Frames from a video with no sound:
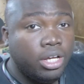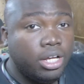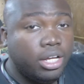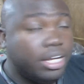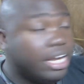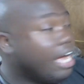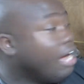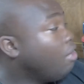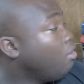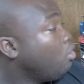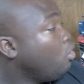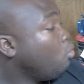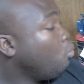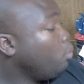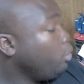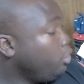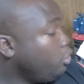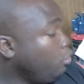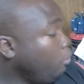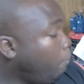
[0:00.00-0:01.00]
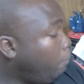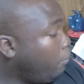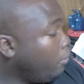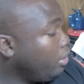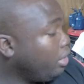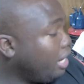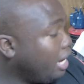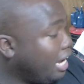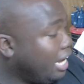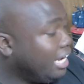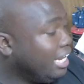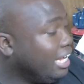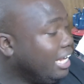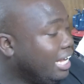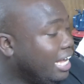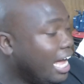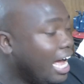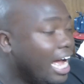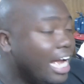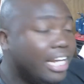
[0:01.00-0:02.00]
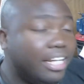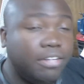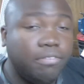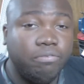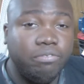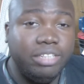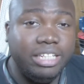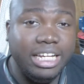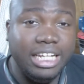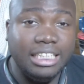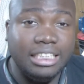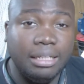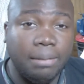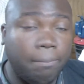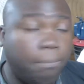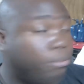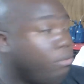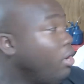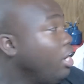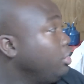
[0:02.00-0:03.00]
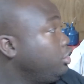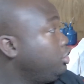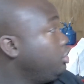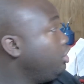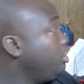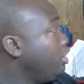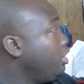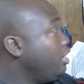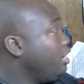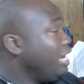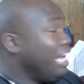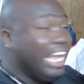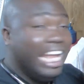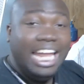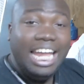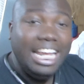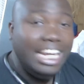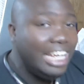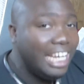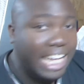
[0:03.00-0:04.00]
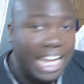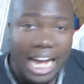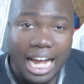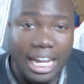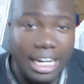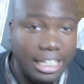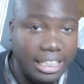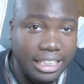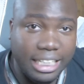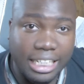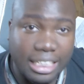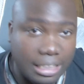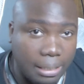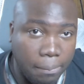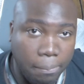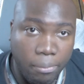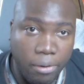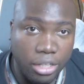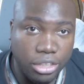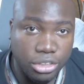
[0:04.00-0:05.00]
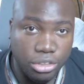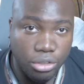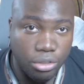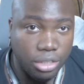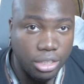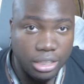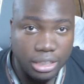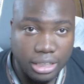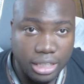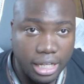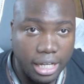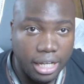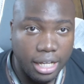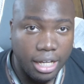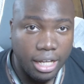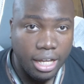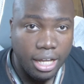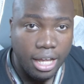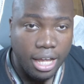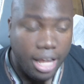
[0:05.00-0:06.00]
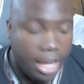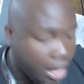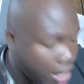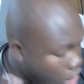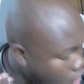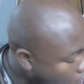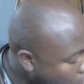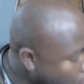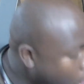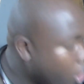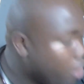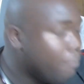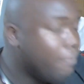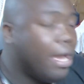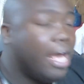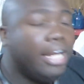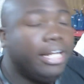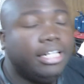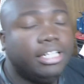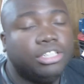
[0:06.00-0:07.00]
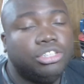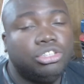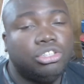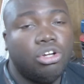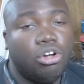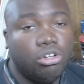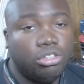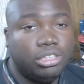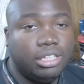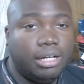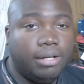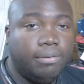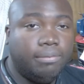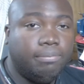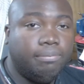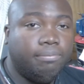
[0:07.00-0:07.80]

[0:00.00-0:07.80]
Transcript: Now, when you put any kind of decent pressure, any kind of decent pressure on this thing, it automatically stalls out.